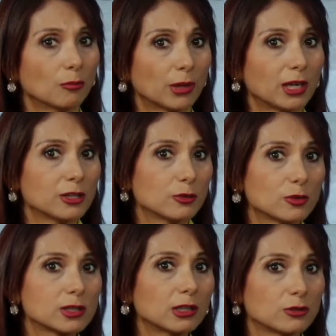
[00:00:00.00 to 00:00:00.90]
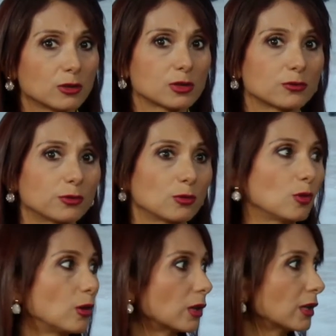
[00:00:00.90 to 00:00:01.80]
but I use it just for
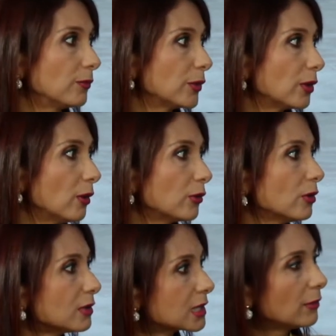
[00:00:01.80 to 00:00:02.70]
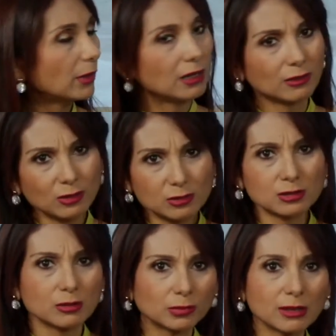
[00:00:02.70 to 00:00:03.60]
work, you know, and also
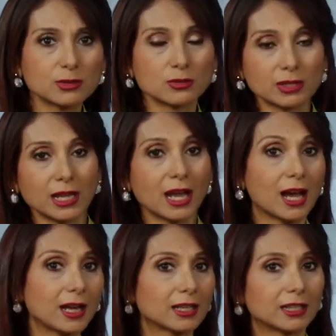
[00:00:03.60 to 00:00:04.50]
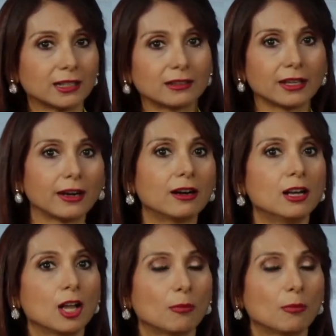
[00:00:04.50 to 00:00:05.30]
sometimes to say hi here and there,